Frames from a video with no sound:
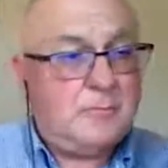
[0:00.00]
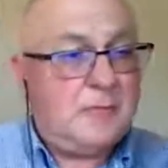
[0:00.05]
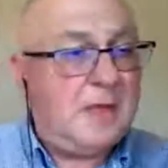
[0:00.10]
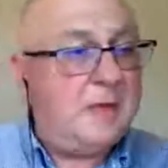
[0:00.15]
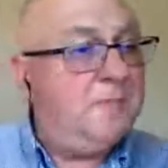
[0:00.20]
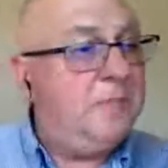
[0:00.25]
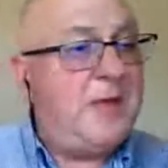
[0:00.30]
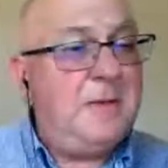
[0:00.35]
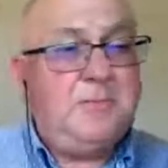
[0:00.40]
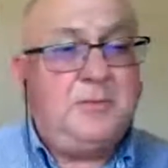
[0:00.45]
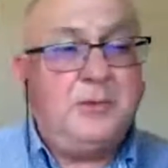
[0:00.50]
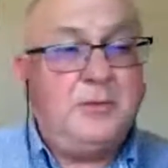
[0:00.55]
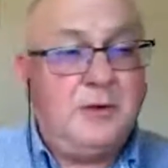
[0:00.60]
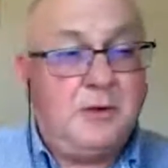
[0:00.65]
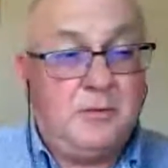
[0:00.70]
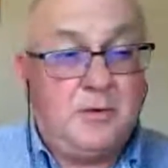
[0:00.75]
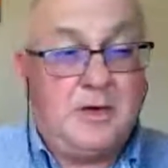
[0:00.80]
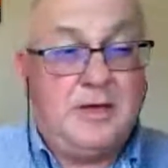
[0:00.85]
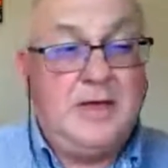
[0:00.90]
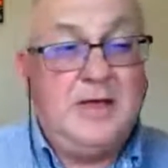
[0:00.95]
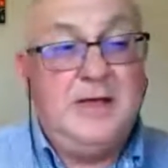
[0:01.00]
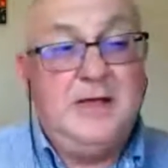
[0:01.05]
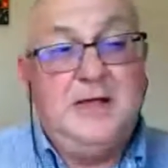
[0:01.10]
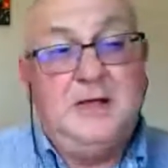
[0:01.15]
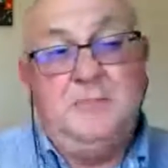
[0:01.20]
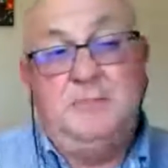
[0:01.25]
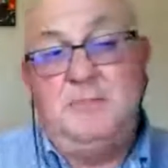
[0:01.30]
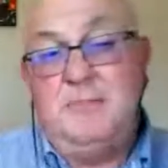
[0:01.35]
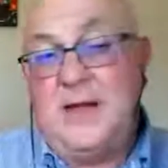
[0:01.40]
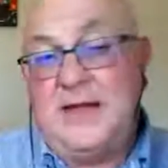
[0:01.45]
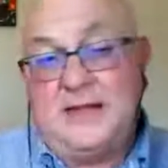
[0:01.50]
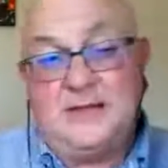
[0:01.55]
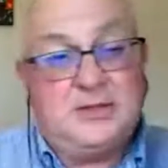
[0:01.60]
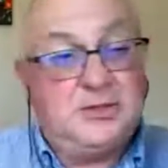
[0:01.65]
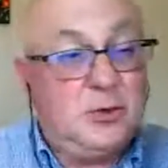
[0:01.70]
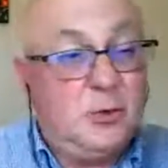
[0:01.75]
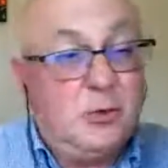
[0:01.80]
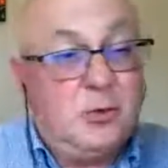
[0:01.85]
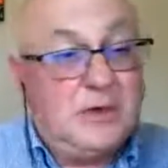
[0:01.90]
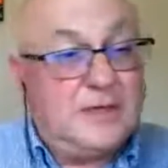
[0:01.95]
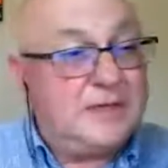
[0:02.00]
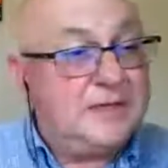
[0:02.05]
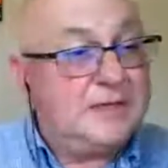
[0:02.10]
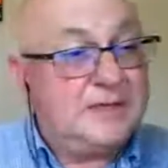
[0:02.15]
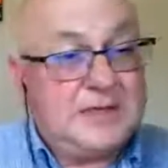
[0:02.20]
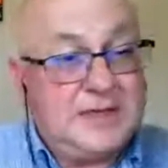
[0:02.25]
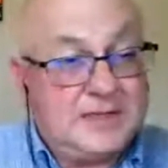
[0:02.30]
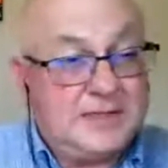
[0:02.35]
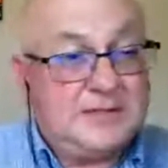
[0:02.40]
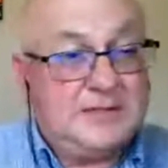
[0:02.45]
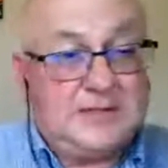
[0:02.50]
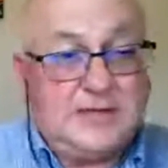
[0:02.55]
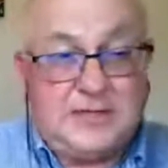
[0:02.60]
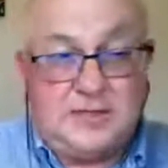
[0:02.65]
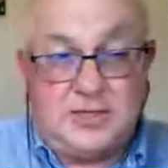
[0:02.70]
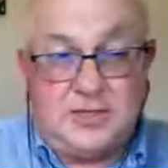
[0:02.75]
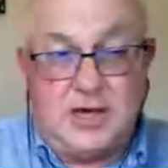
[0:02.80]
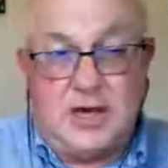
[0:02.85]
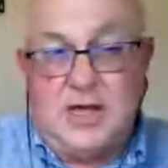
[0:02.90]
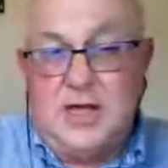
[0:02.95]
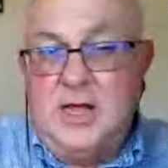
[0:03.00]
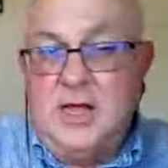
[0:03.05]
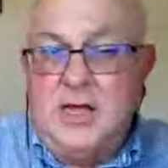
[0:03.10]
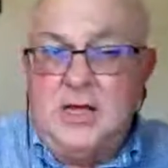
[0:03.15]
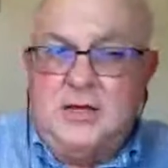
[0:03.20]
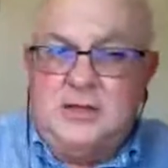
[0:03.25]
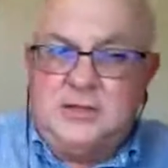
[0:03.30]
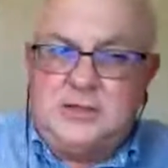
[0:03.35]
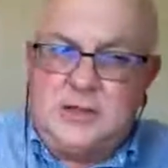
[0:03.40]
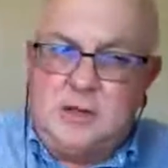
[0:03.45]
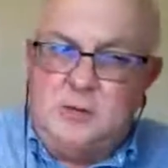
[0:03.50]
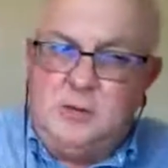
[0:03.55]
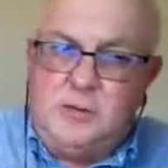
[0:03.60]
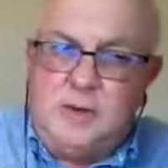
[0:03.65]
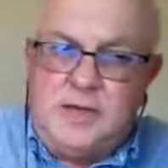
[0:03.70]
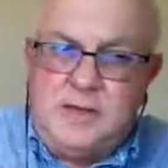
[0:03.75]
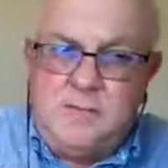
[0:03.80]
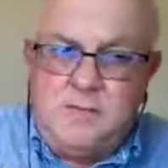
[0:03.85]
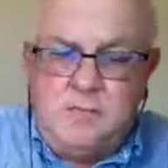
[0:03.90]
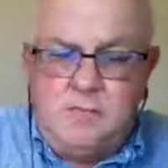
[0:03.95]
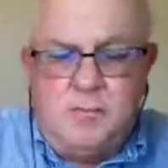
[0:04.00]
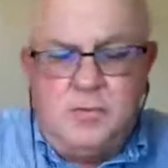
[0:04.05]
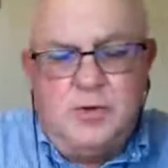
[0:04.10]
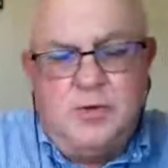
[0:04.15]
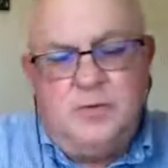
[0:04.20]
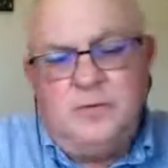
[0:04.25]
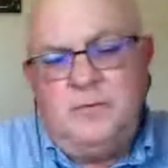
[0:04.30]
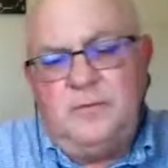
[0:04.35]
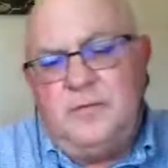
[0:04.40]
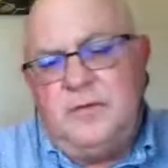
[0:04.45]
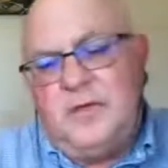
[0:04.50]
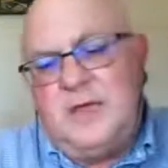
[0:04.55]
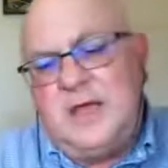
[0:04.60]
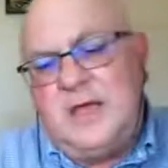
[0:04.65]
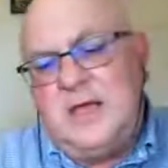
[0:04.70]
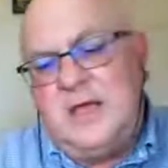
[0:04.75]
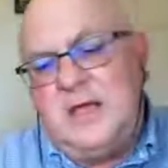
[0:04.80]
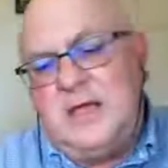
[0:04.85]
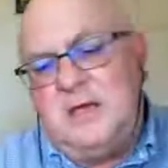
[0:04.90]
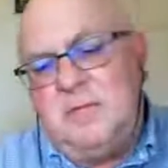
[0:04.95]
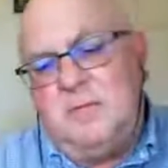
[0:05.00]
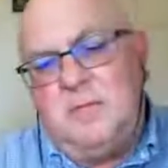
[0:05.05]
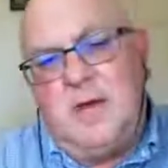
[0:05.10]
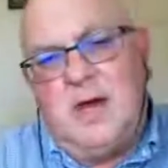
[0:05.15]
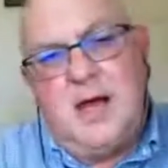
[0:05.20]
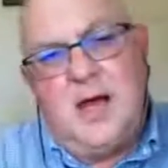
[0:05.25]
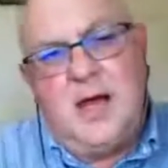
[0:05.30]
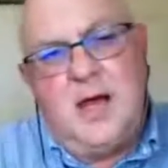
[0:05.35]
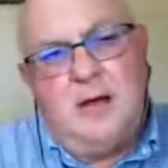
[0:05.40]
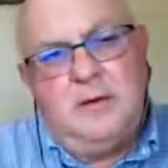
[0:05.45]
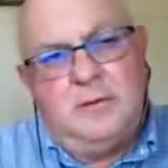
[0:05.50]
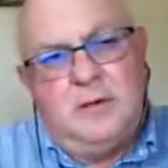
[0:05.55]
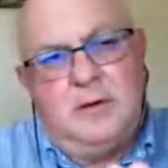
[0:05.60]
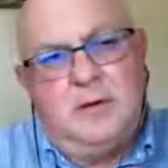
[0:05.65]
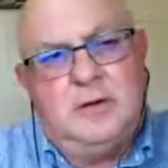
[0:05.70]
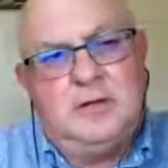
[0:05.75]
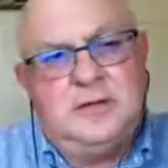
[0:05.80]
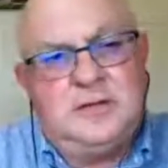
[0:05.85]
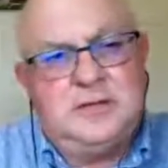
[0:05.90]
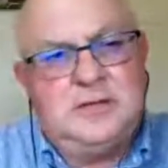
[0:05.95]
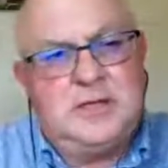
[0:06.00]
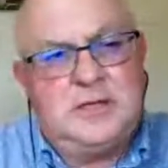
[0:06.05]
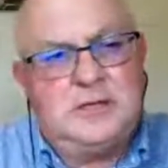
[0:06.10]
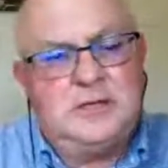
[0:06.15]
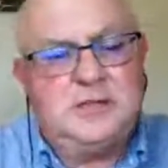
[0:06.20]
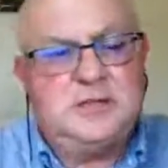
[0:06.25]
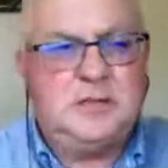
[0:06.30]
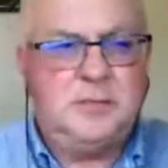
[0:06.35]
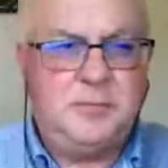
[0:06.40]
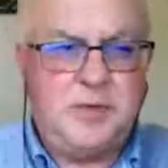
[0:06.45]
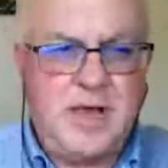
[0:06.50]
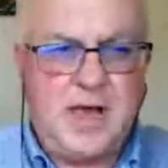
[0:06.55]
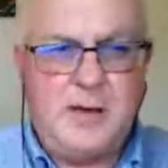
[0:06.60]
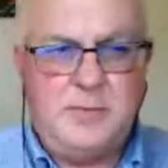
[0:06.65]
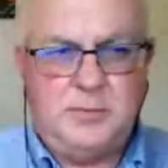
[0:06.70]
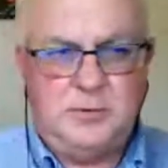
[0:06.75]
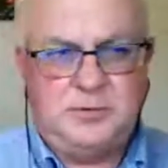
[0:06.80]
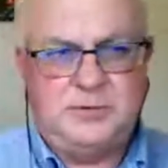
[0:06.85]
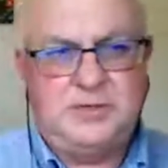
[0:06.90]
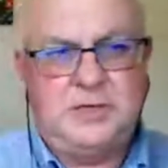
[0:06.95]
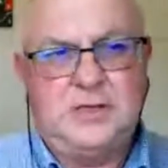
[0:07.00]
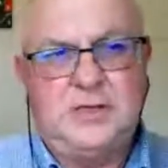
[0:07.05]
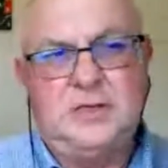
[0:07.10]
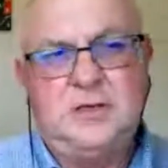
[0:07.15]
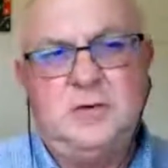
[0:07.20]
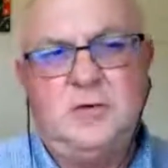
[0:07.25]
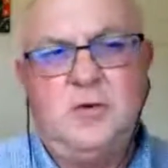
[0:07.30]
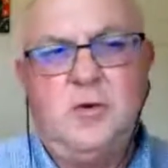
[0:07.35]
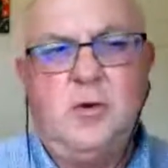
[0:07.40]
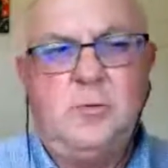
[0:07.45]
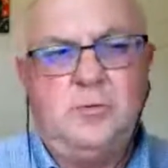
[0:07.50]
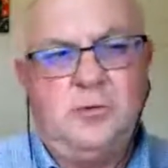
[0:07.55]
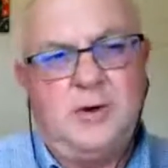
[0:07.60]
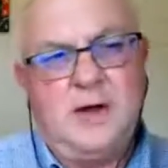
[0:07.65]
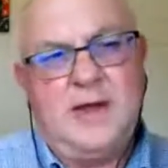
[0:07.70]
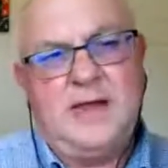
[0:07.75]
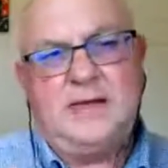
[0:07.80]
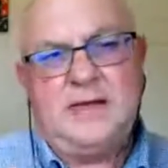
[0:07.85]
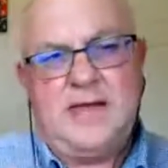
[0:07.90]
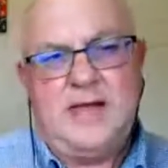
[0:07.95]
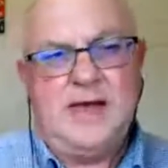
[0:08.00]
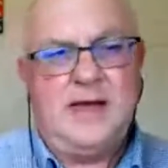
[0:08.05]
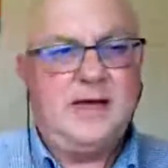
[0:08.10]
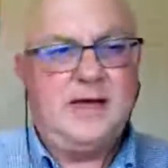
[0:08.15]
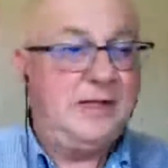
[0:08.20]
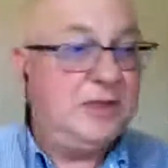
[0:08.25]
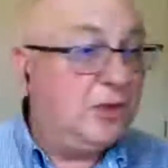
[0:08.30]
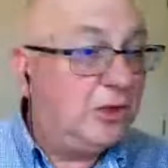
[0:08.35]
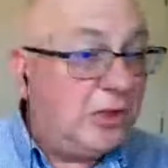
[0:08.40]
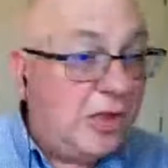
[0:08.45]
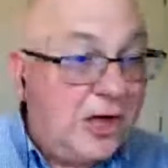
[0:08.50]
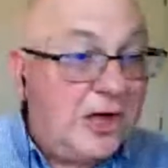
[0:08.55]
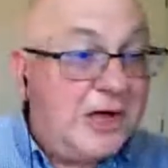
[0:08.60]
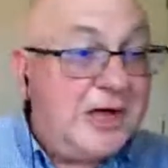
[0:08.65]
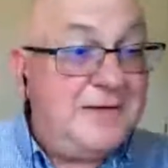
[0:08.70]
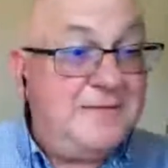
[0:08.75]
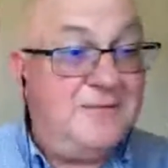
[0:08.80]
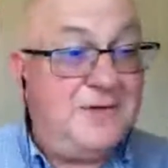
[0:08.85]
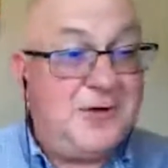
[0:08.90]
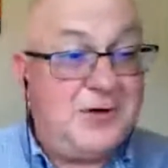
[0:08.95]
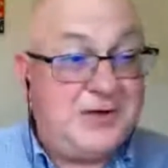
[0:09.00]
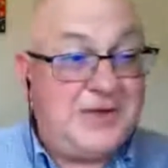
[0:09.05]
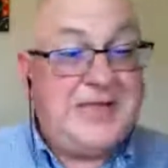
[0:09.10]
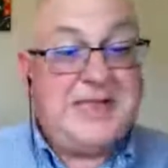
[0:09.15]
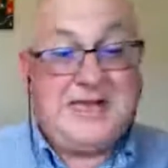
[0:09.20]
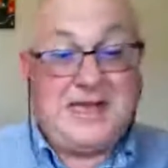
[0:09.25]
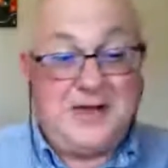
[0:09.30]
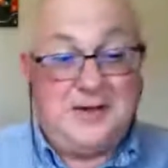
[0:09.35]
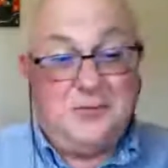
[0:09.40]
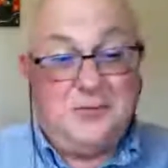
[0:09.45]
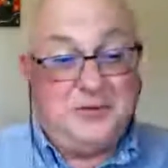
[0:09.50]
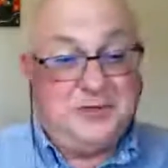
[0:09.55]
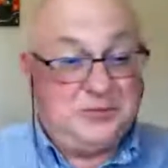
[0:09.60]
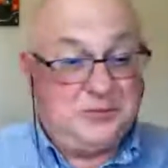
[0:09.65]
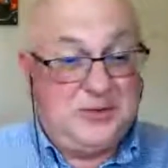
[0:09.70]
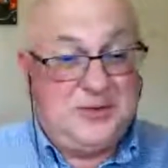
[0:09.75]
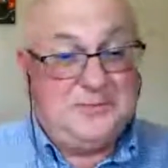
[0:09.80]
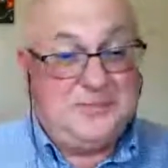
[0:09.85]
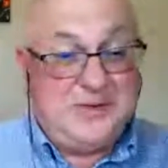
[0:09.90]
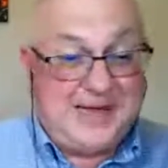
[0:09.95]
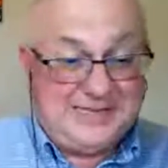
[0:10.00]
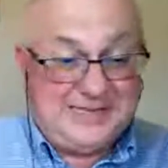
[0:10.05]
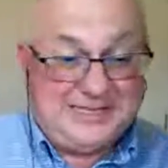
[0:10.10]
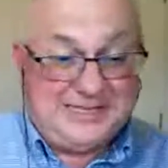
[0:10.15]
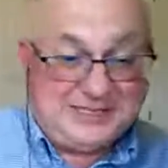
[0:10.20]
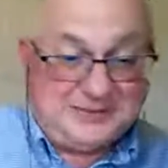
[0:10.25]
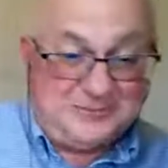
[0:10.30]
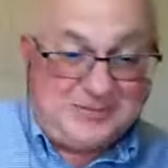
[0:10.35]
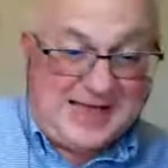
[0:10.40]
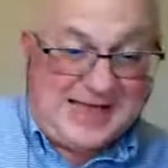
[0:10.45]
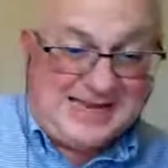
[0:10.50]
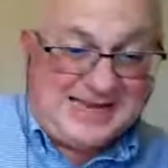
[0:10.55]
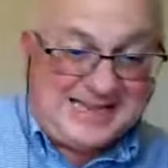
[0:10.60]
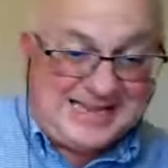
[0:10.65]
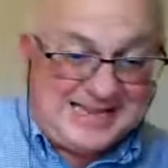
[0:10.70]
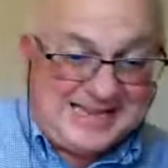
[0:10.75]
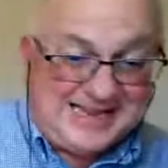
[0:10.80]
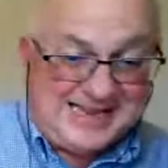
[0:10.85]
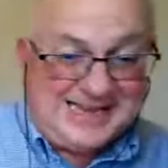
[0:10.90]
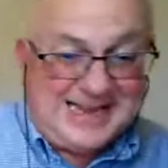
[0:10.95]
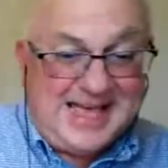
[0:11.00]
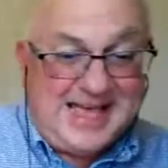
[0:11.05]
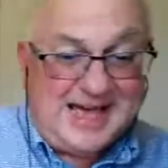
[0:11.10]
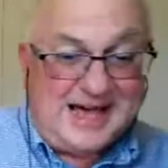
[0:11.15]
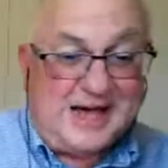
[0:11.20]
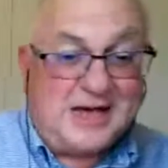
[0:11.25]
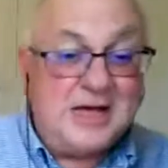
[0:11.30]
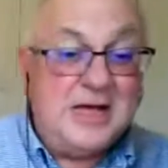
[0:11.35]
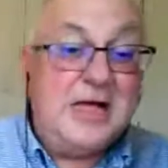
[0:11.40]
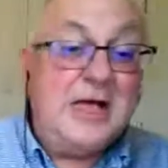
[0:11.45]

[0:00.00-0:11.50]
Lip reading: people that make toys, etc. So we moved the Mahara instance to be able to incorporate our live on air, which we're participating in now,